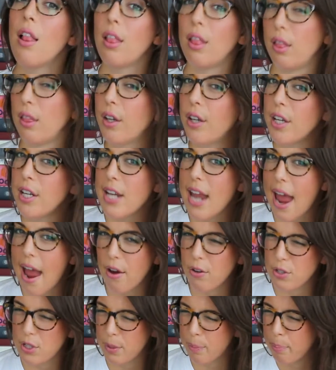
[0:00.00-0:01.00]
learn
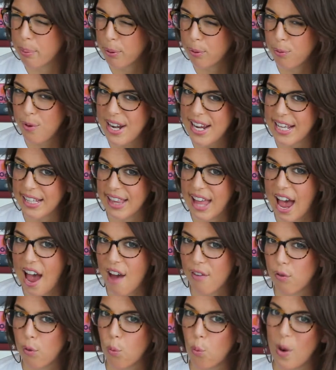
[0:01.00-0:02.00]
how to pretty
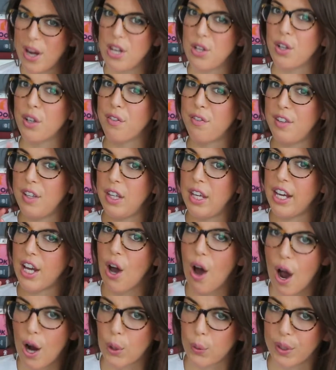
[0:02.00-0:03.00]
laugh when you're feeling
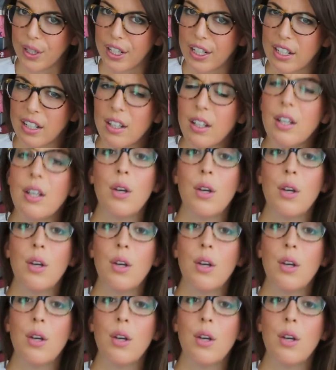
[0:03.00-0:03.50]
awkward.